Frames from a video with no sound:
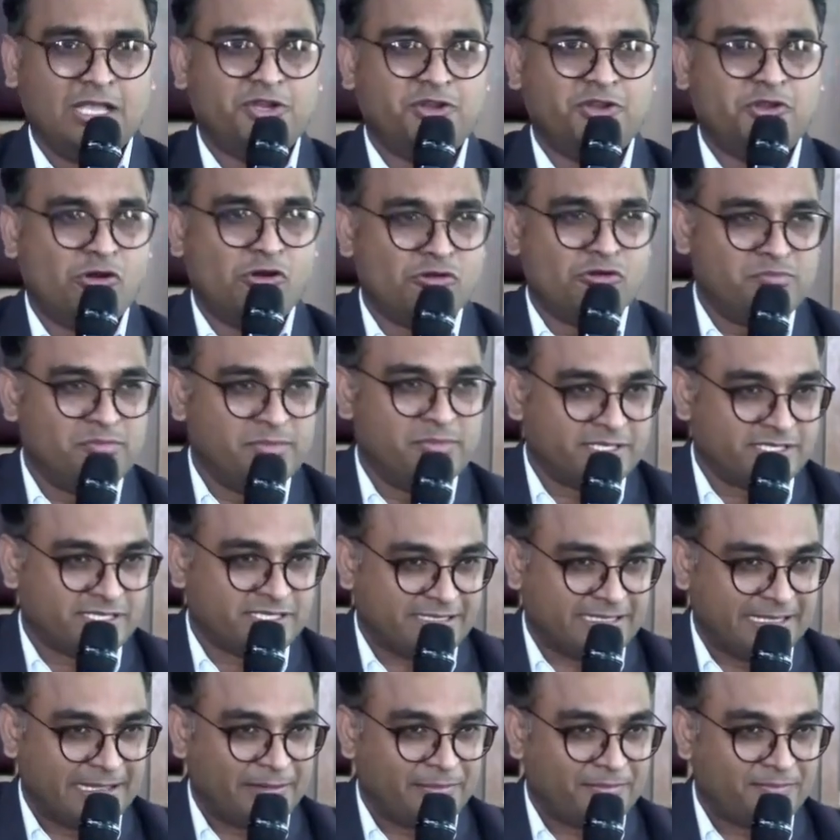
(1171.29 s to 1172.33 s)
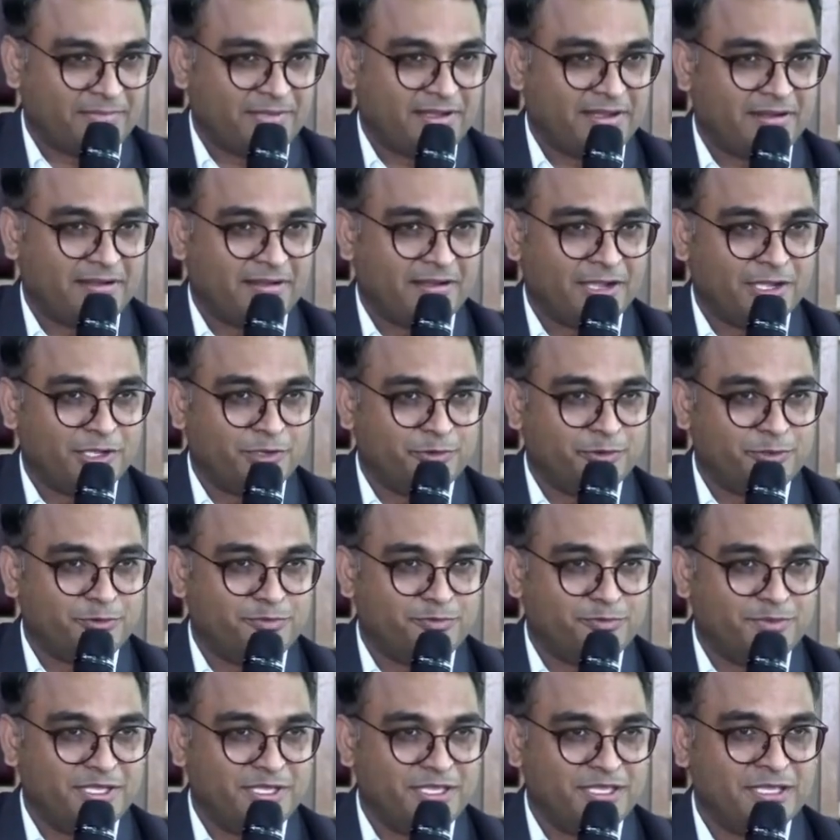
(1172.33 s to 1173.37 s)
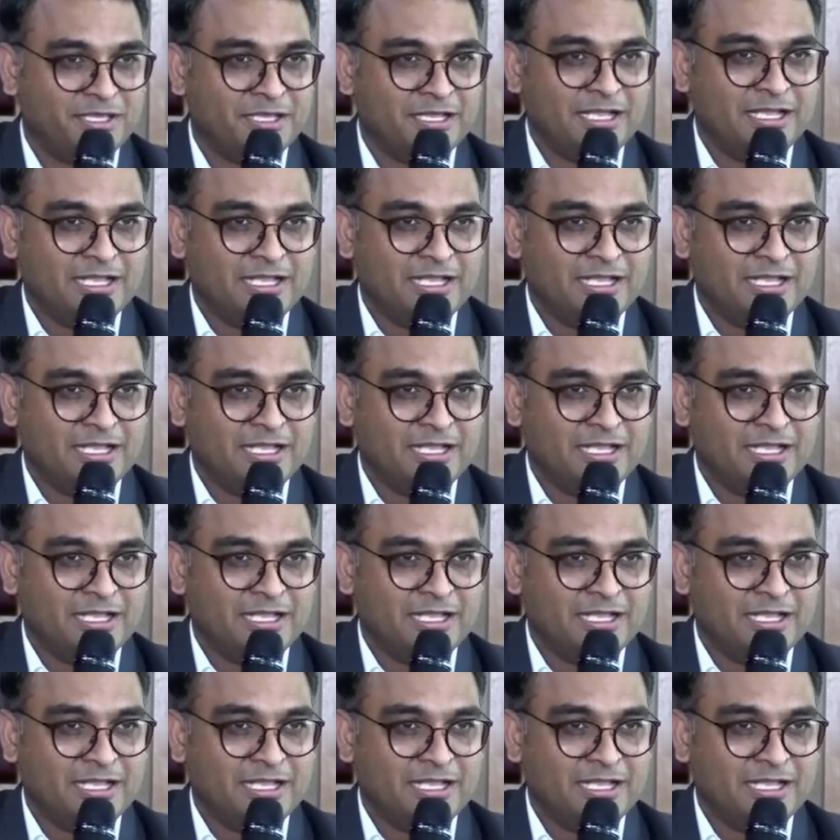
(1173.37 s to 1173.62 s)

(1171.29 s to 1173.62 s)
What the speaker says: Don't miss them. Are you with me?